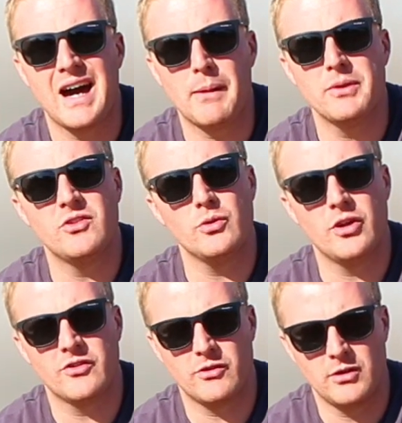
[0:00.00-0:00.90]
up until
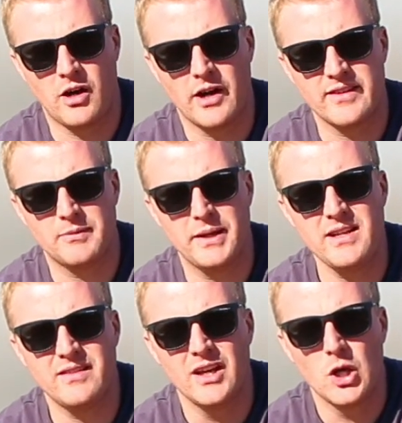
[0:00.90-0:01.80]
those higher
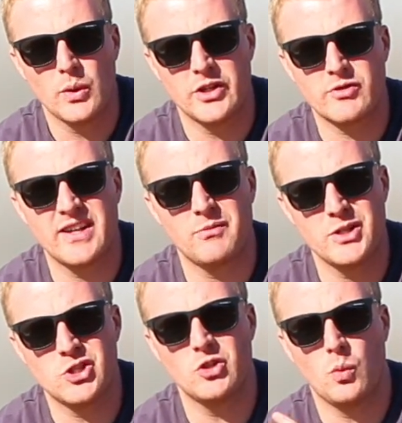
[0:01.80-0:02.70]
speeds where the
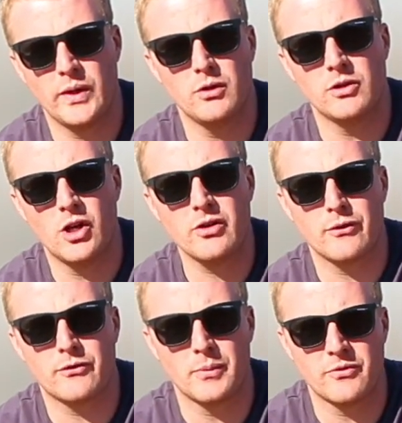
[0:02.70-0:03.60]
transmission will lock
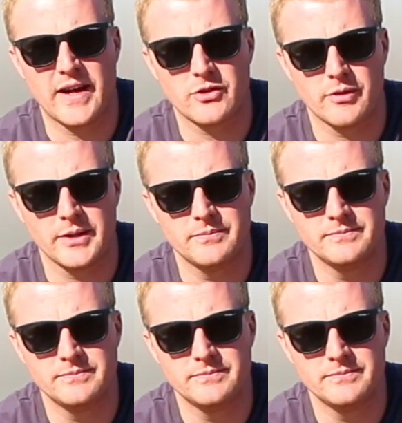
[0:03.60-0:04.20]
from factory.